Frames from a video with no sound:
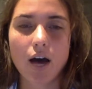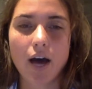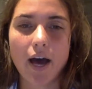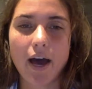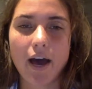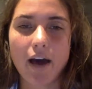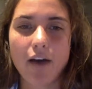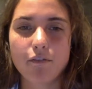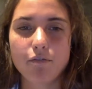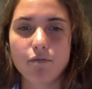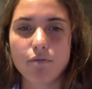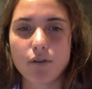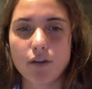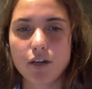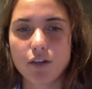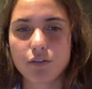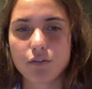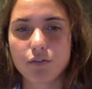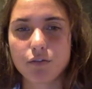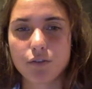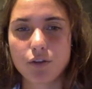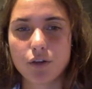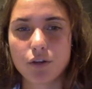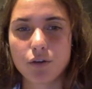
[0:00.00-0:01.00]
halfway
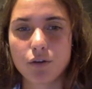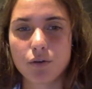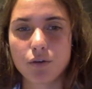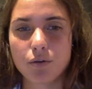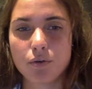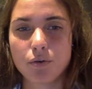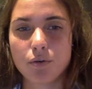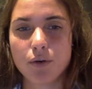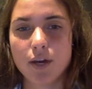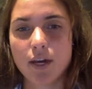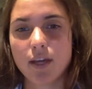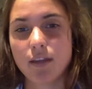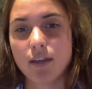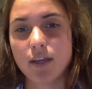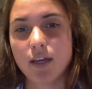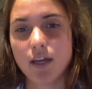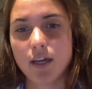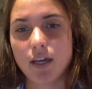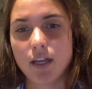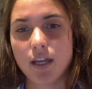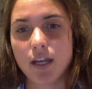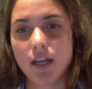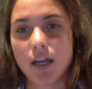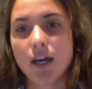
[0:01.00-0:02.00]
through, and
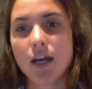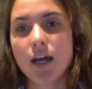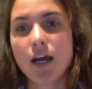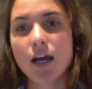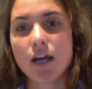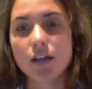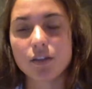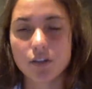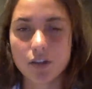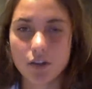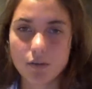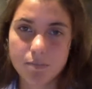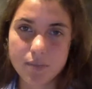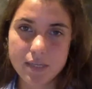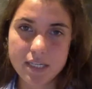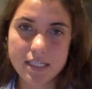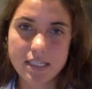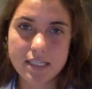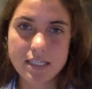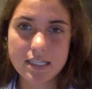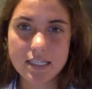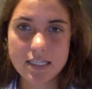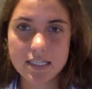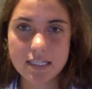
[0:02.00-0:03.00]
then their
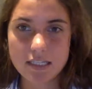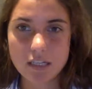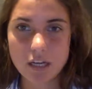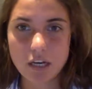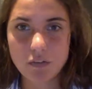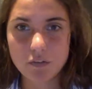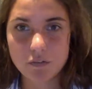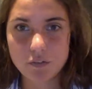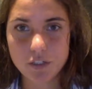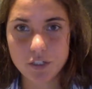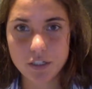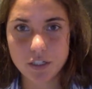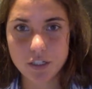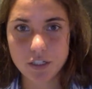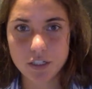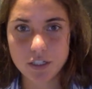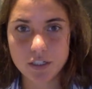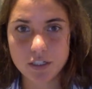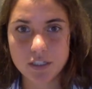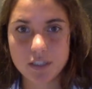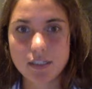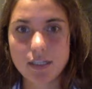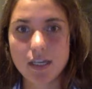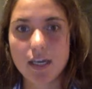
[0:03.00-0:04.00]
business
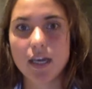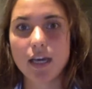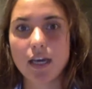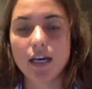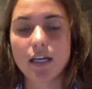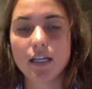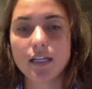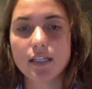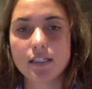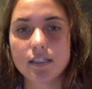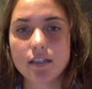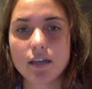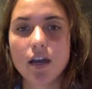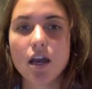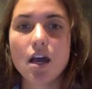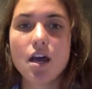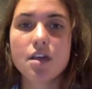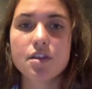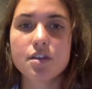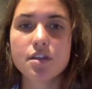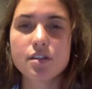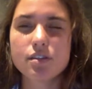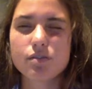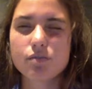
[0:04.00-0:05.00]
suffers. And
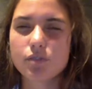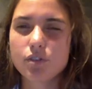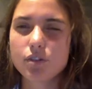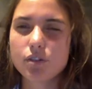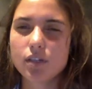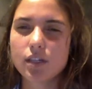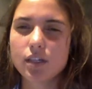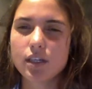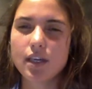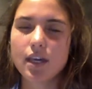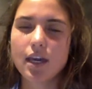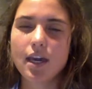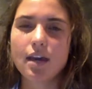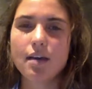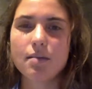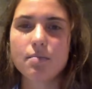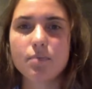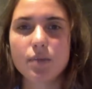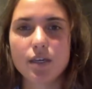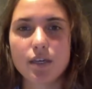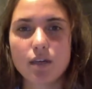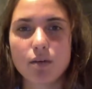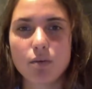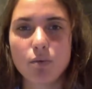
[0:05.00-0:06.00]
this really can
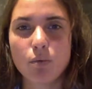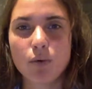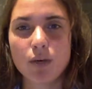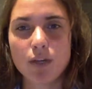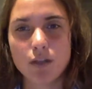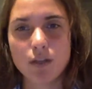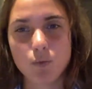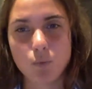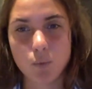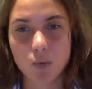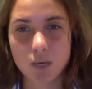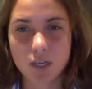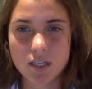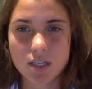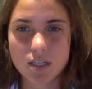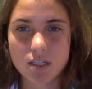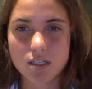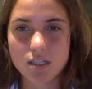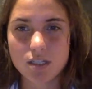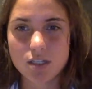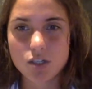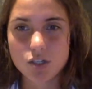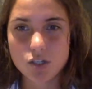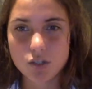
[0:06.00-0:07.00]
be a win-win
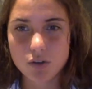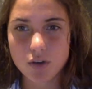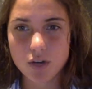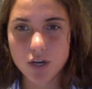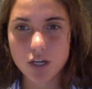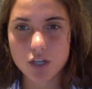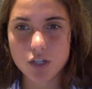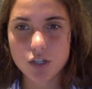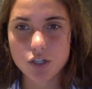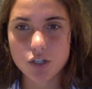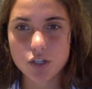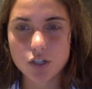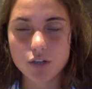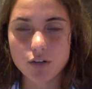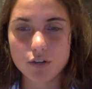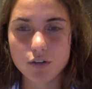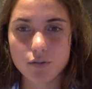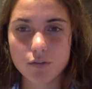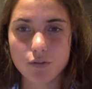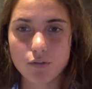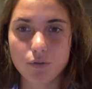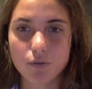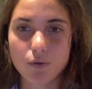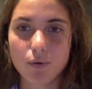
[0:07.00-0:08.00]

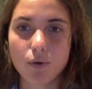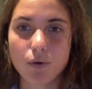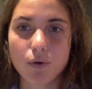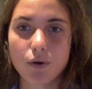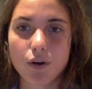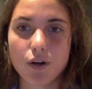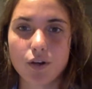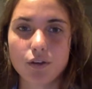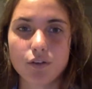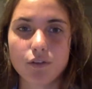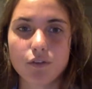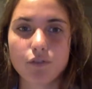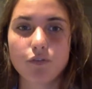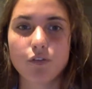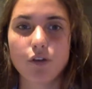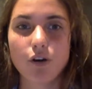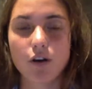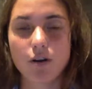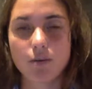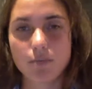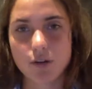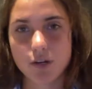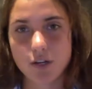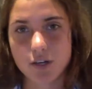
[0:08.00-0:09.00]
situation for the
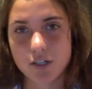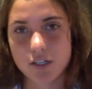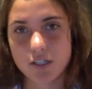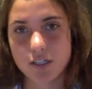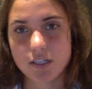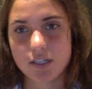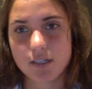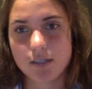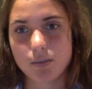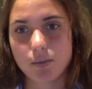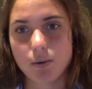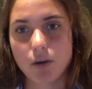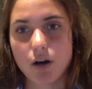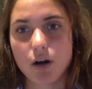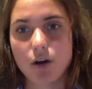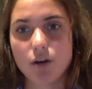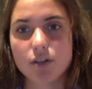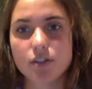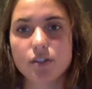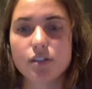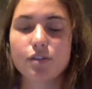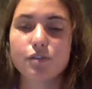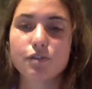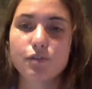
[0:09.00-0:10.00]
farmers as well
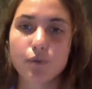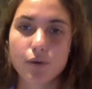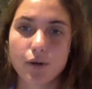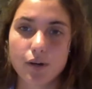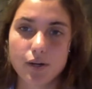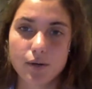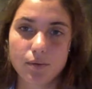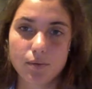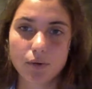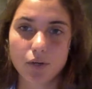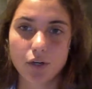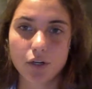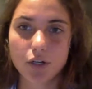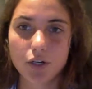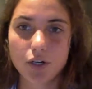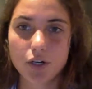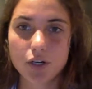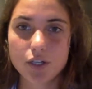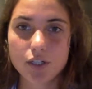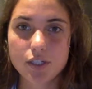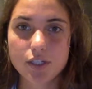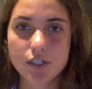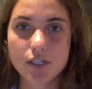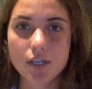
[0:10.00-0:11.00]
as the foreign
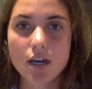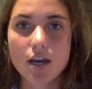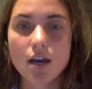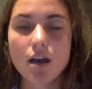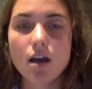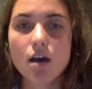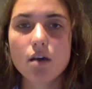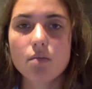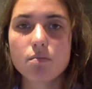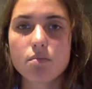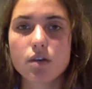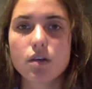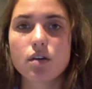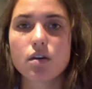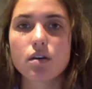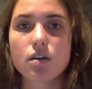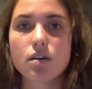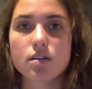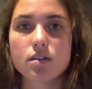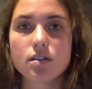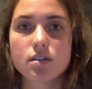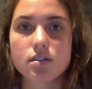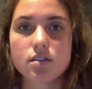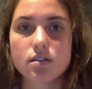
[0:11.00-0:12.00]
workers,
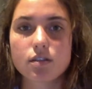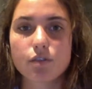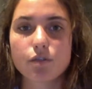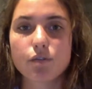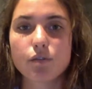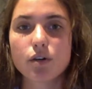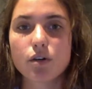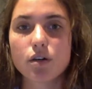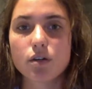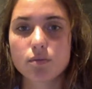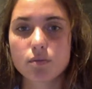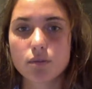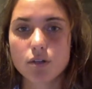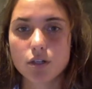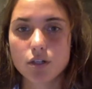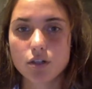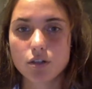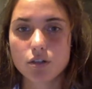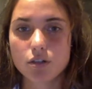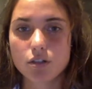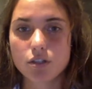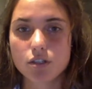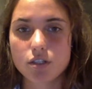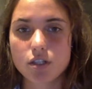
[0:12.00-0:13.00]
because the foreign
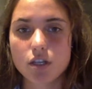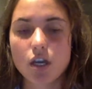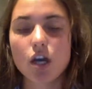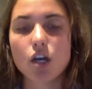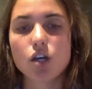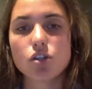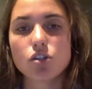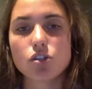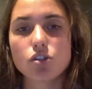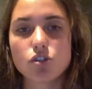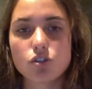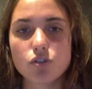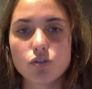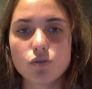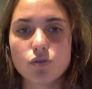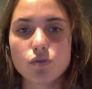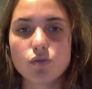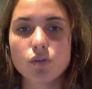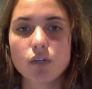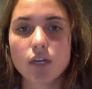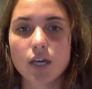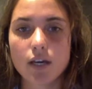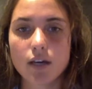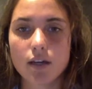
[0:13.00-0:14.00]
workers do
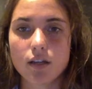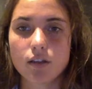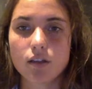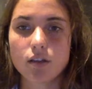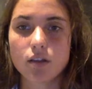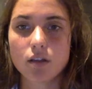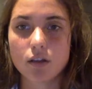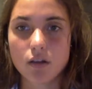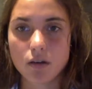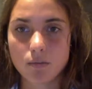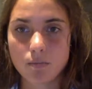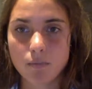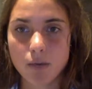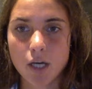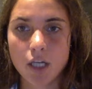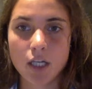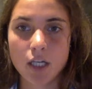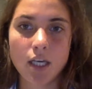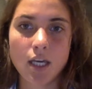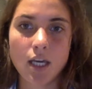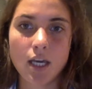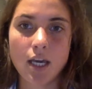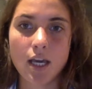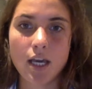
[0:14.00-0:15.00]
get the
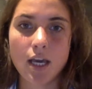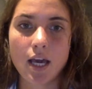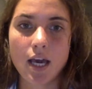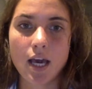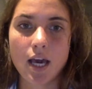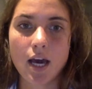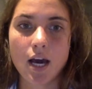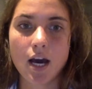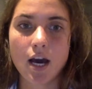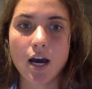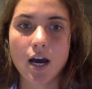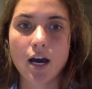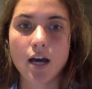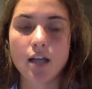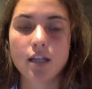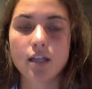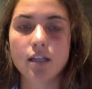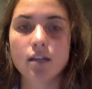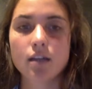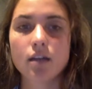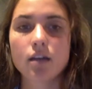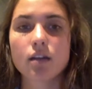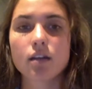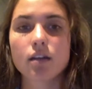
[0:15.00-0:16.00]
money and
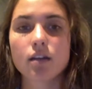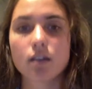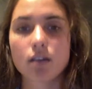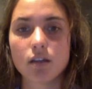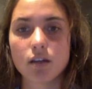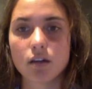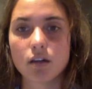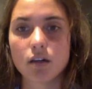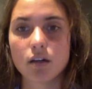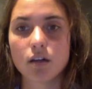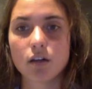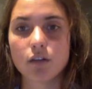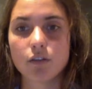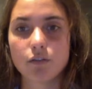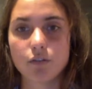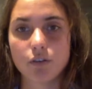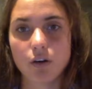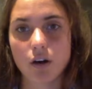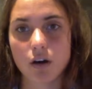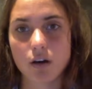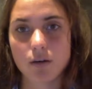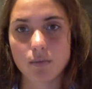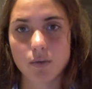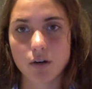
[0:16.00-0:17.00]
the
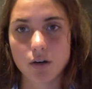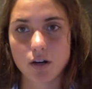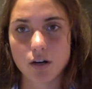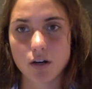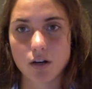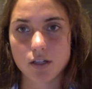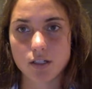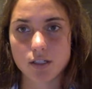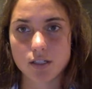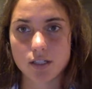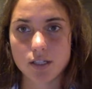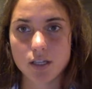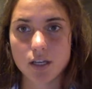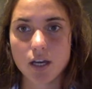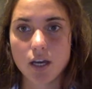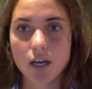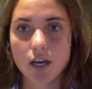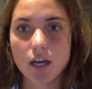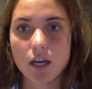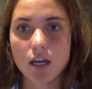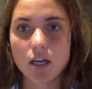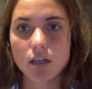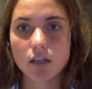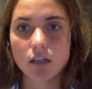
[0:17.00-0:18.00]
farmers
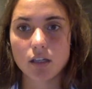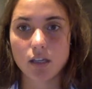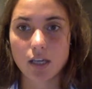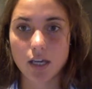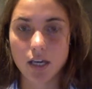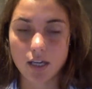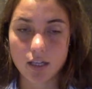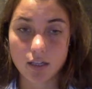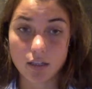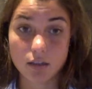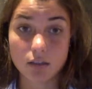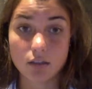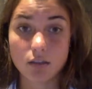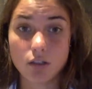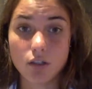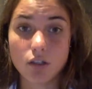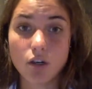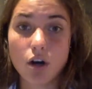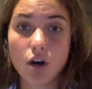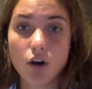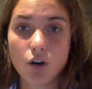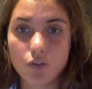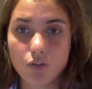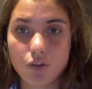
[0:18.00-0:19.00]
get,
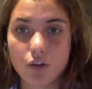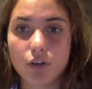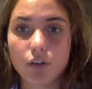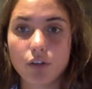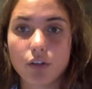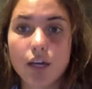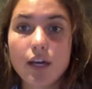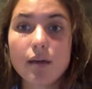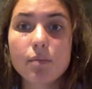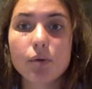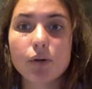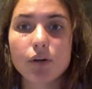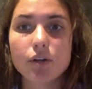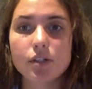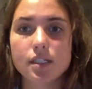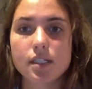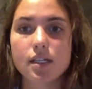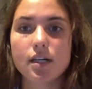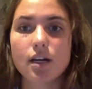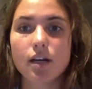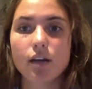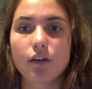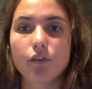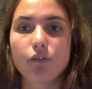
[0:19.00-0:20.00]
their labor
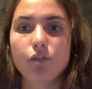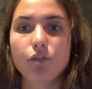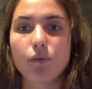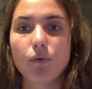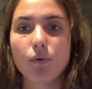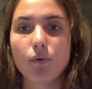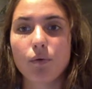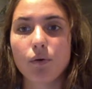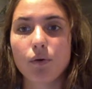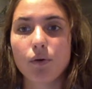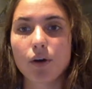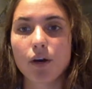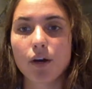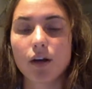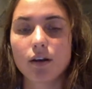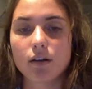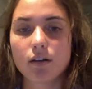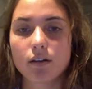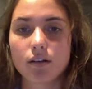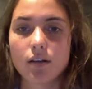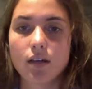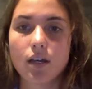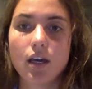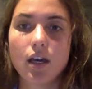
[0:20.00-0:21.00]
done for
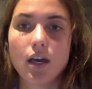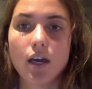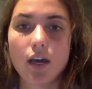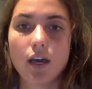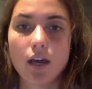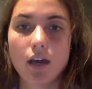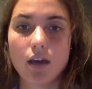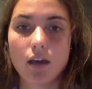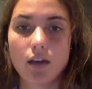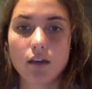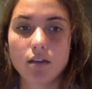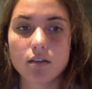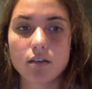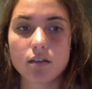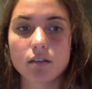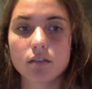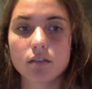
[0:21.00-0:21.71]
a